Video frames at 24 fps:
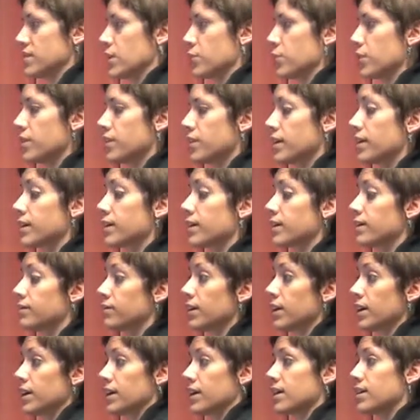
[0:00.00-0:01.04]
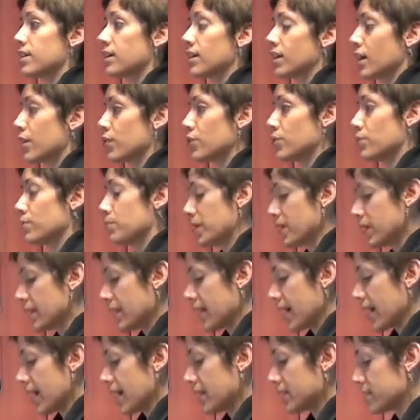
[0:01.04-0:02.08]
that we think of in the other big
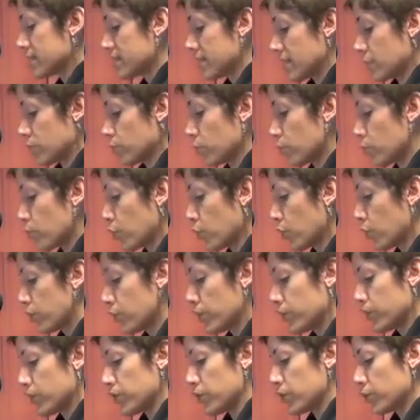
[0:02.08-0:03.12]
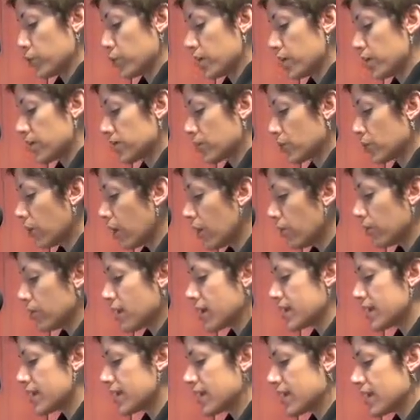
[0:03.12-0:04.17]
cats that we're more familiar with. So
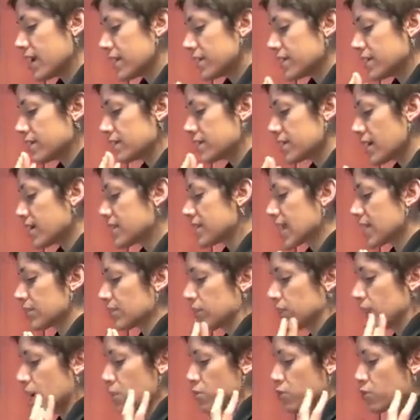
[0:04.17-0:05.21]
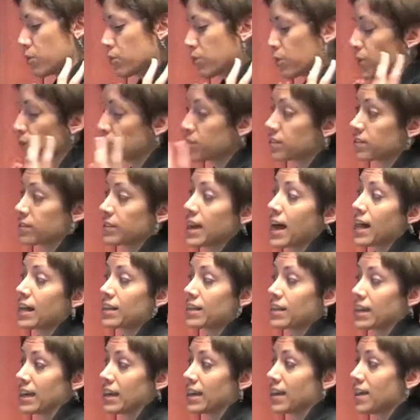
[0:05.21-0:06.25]
already these guys have a lot more
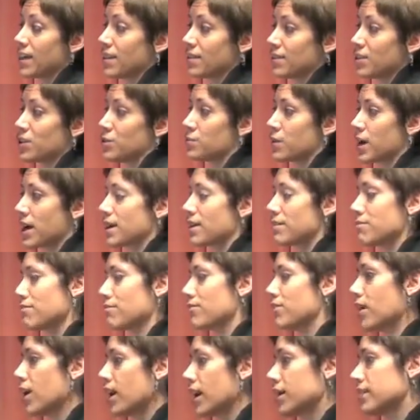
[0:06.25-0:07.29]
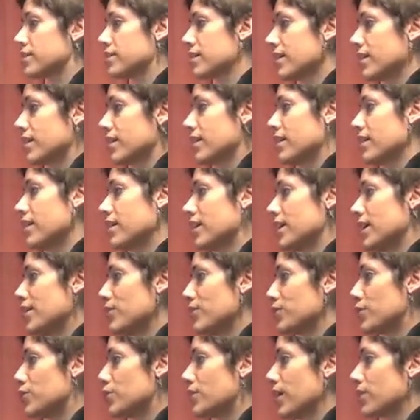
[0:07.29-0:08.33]
personality than you might have thought
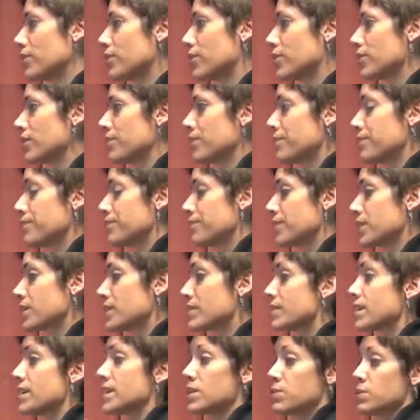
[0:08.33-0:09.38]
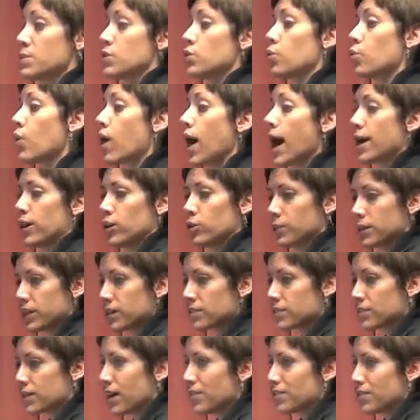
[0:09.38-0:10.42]
if you've ever seen them in the wild,
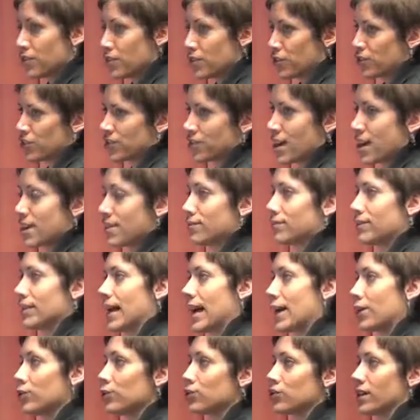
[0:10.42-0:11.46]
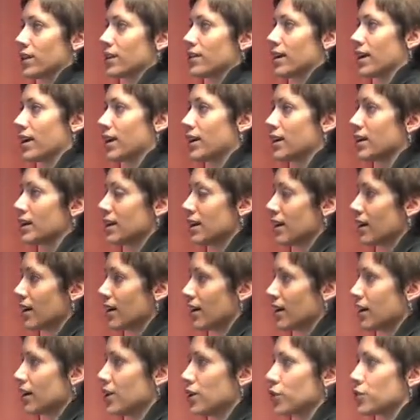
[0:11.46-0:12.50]
because often they're just kind of lounging there
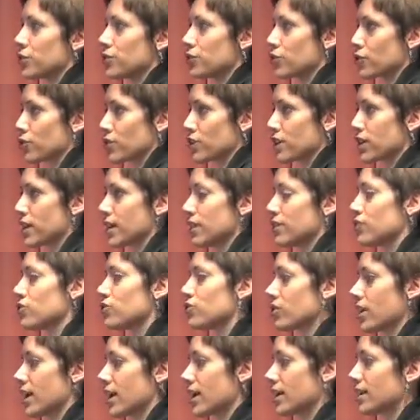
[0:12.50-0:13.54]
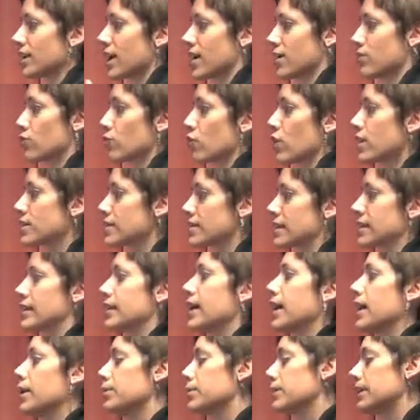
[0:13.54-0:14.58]
under a tree in the shade, kind of
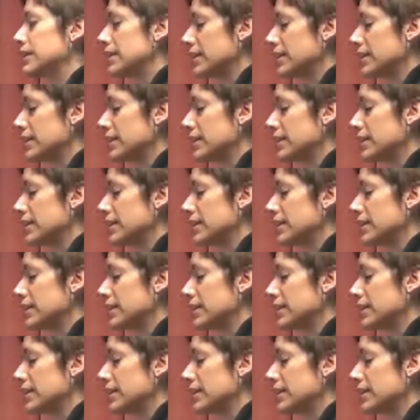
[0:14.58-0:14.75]
resting up.